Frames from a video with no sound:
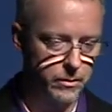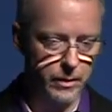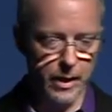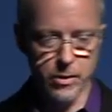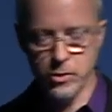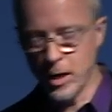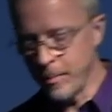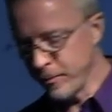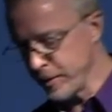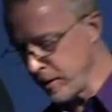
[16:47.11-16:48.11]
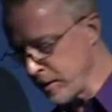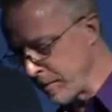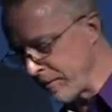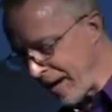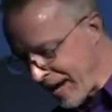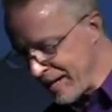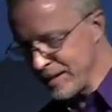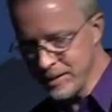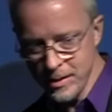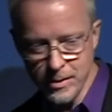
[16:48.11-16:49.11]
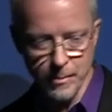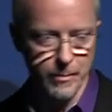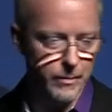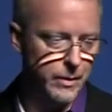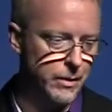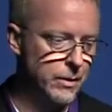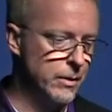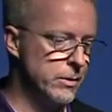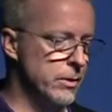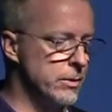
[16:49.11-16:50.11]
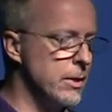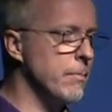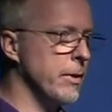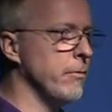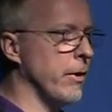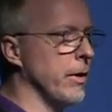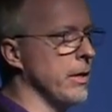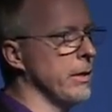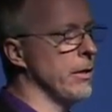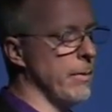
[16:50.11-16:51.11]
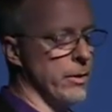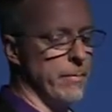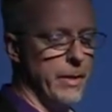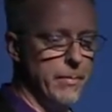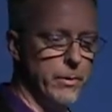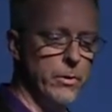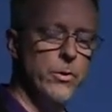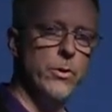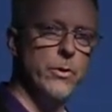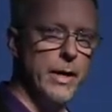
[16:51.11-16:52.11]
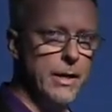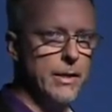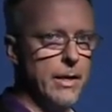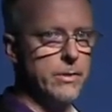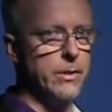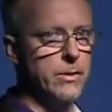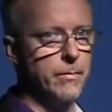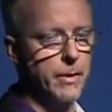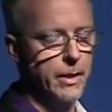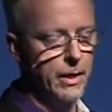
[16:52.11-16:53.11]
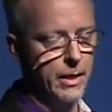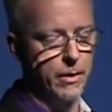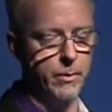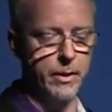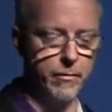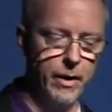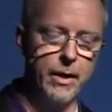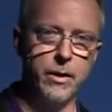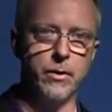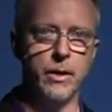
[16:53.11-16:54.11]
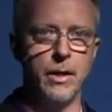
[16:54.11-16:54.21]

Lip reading: Okay, the shape of a system, of any system, says something very clear about the people who created that system and what they valued.